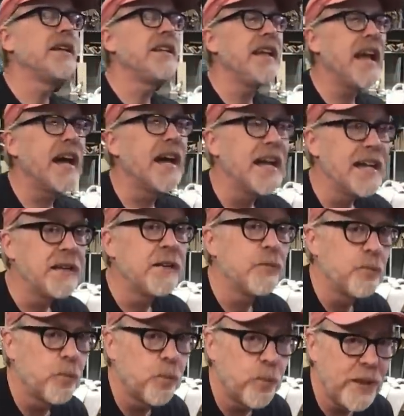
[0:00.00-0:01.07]
yeah, and
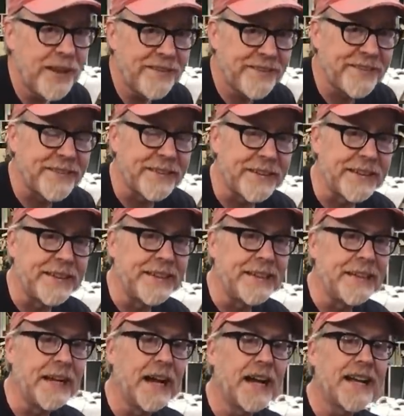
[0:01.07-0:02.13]

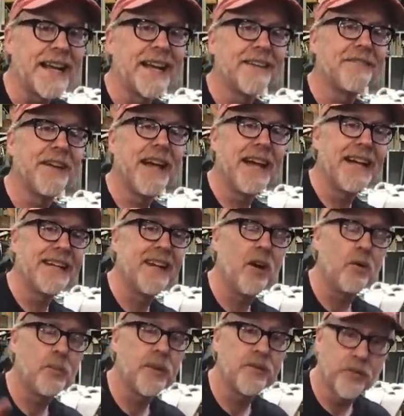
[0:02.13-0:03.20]
recently I have had,
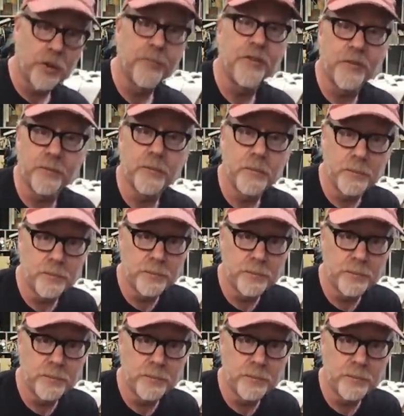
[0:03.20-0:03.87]
in terms of